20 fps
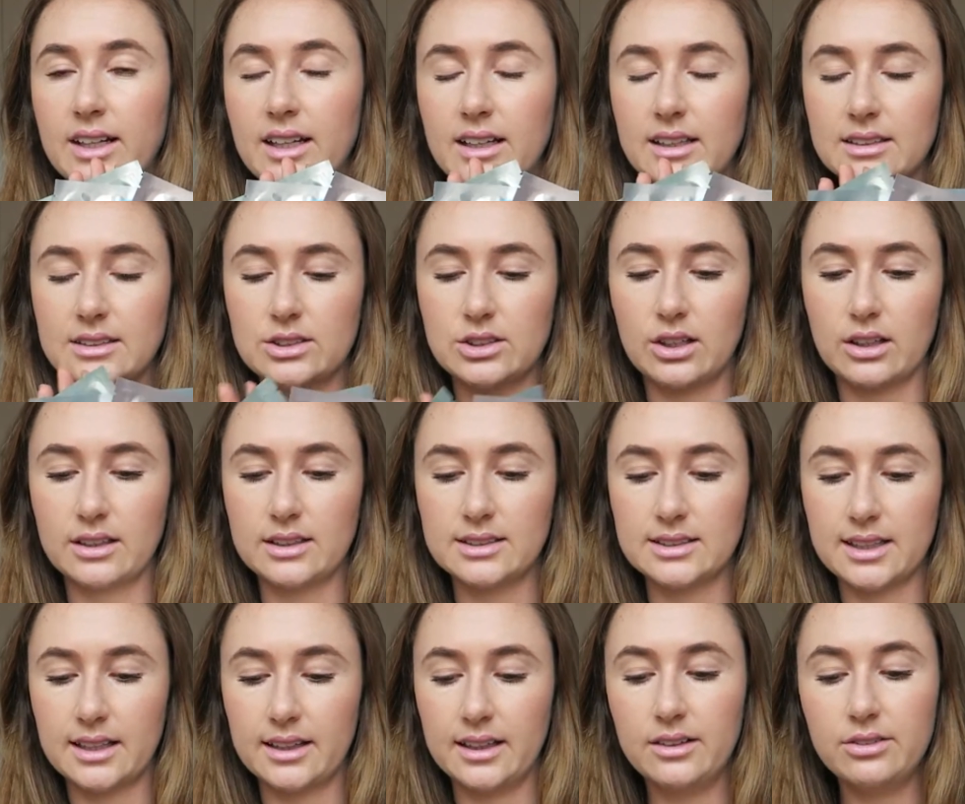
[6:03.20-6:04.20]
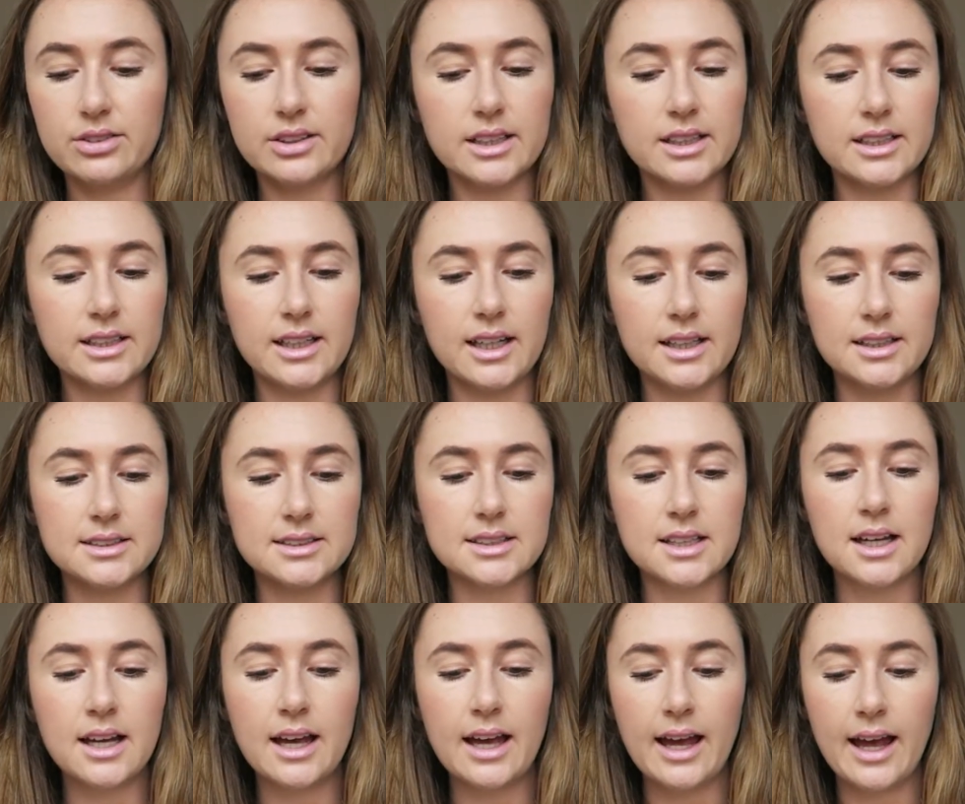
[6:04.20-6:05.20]
any in stock in South Africa yet,
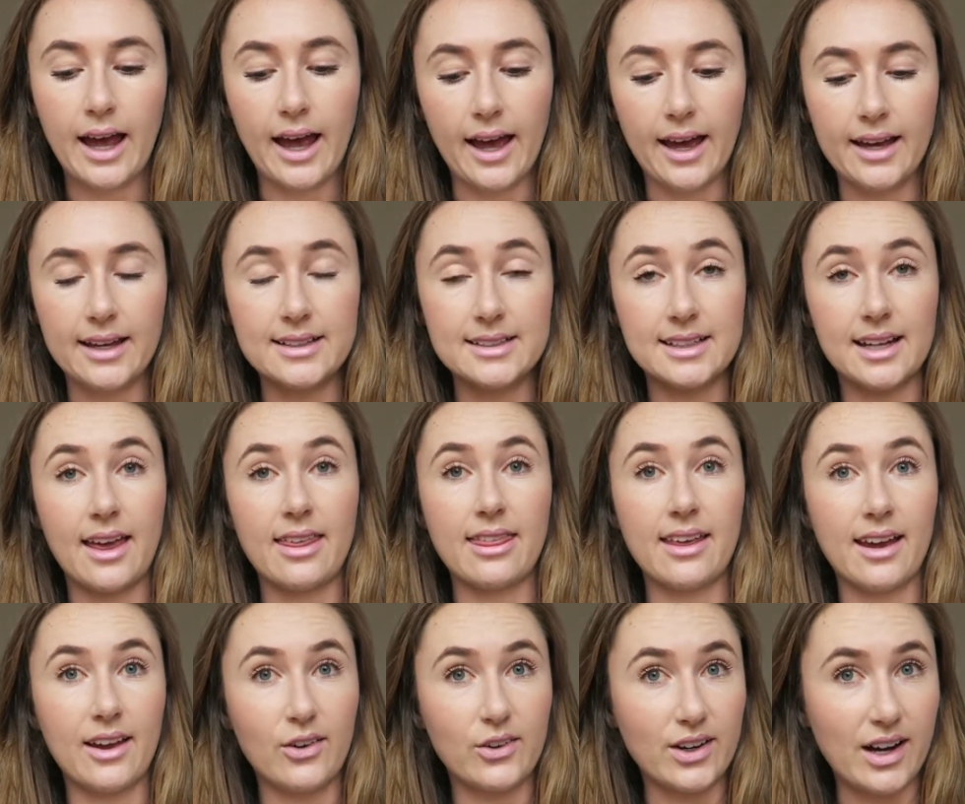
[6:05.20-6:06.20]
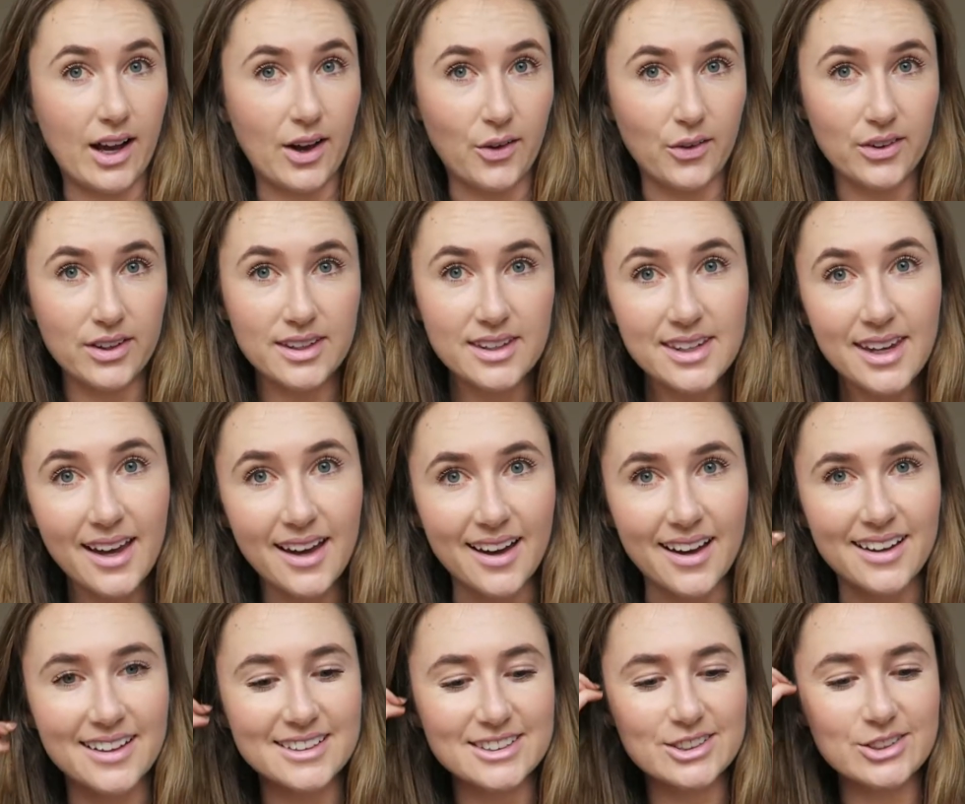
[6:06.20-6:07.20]
and they are now
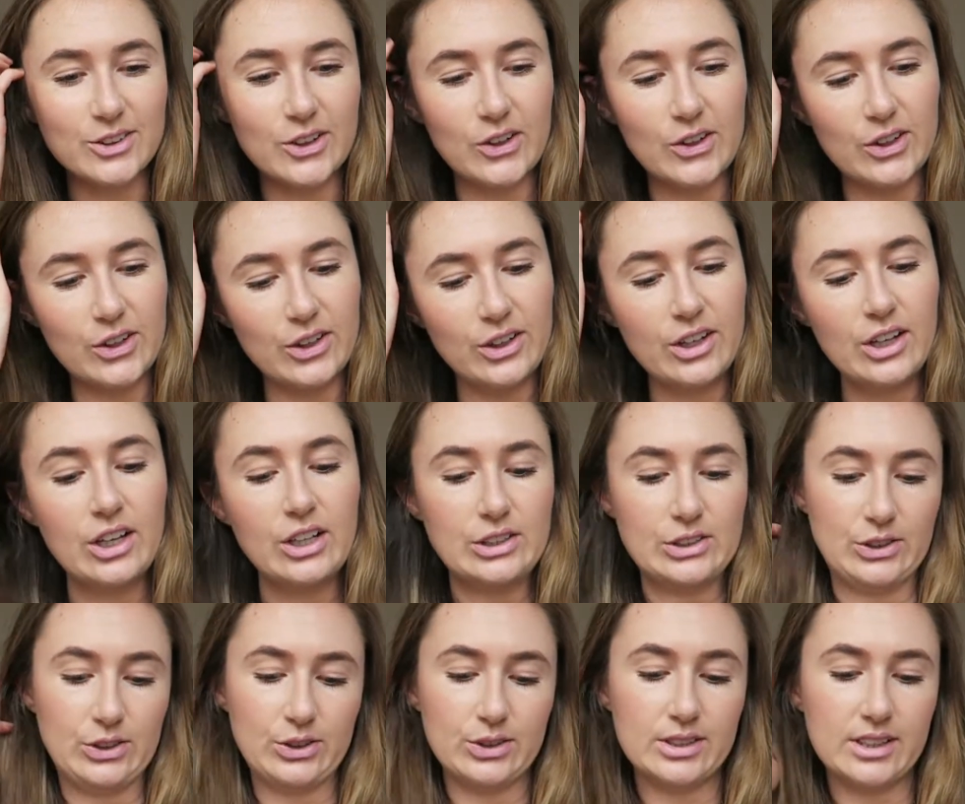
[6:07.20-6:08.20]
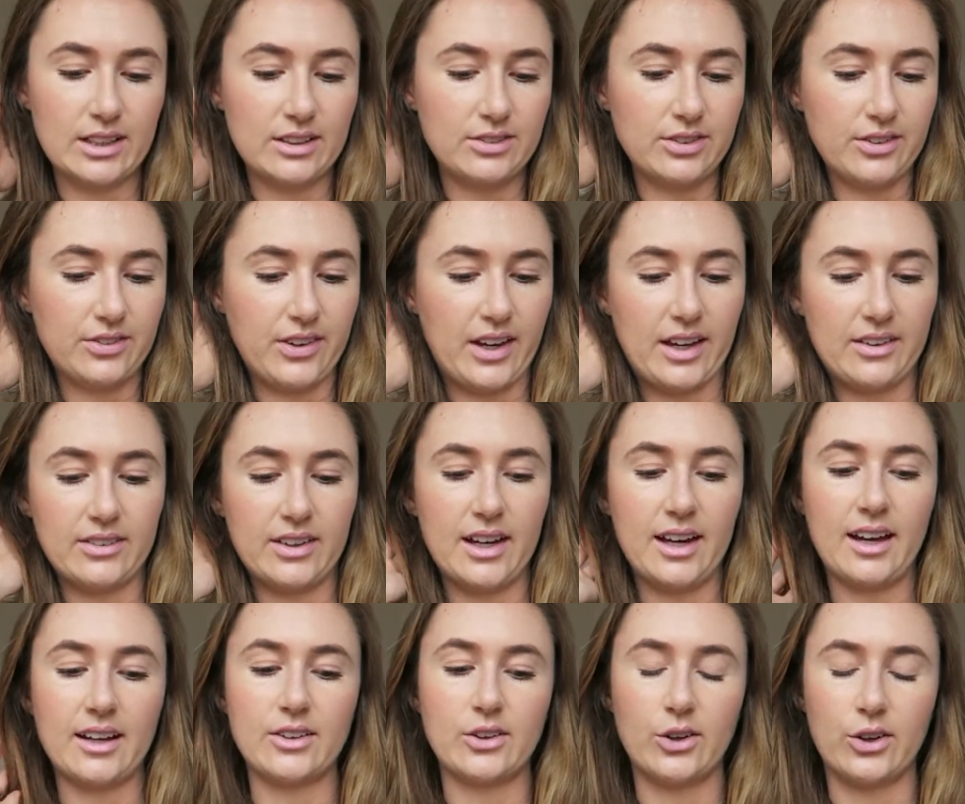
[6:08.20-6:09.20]
here. So do yourself a favor
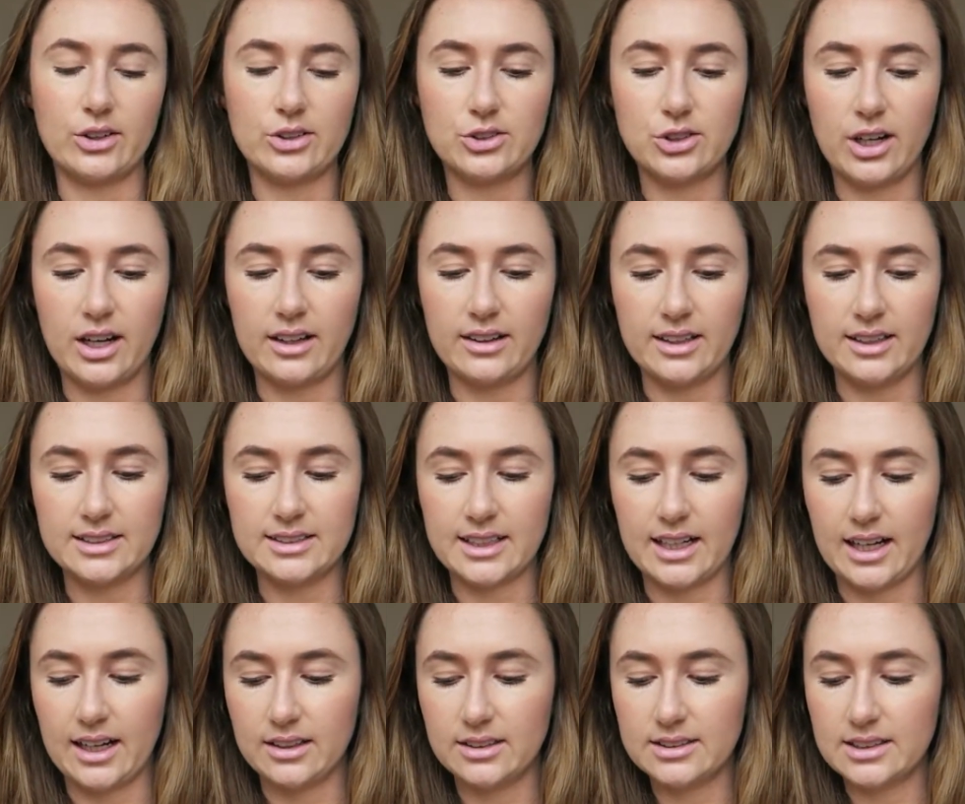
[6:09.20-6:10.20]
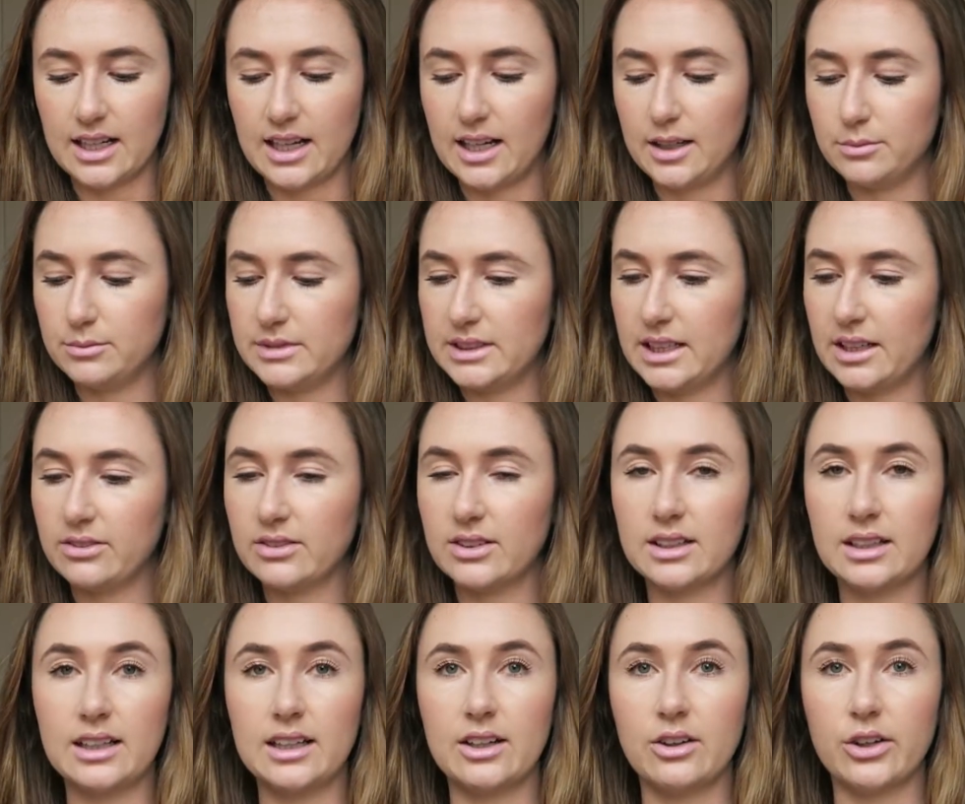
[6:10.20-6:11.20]
and go and try these out. I'm
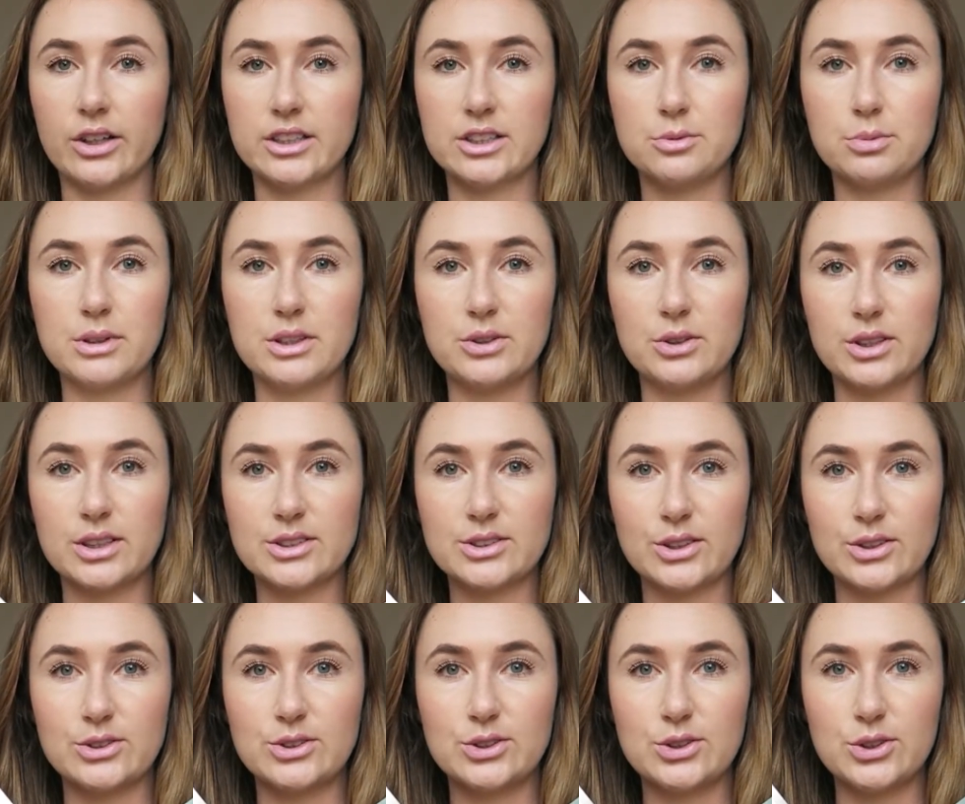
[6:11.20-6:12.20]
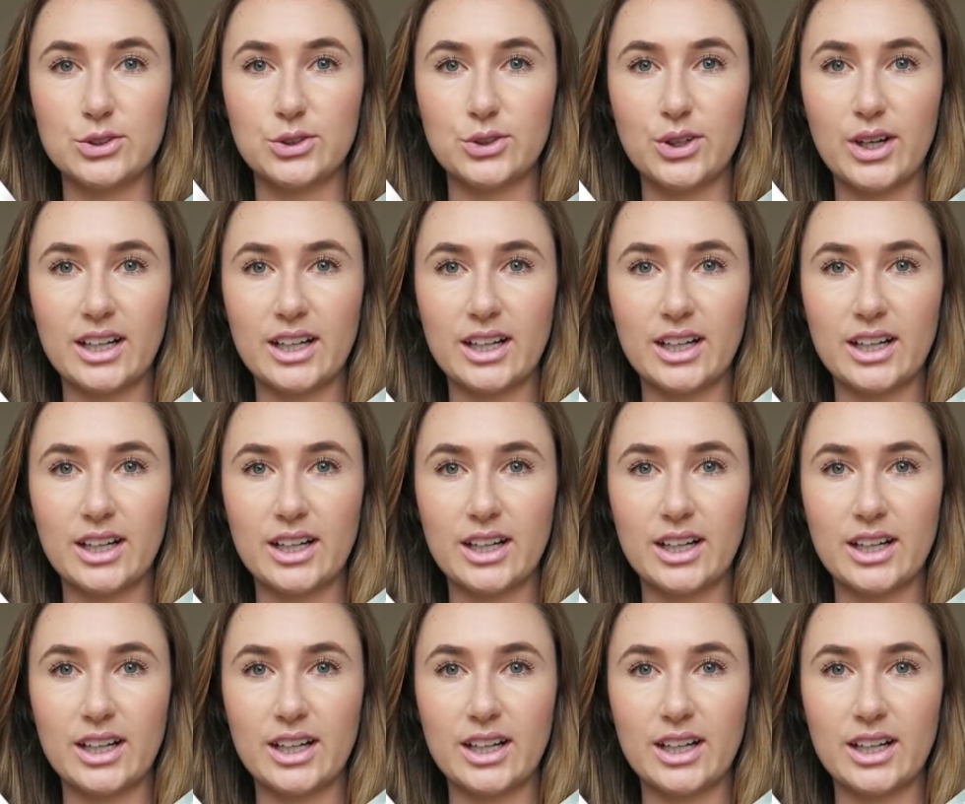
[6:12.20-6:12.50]
definitely going to be doing so too.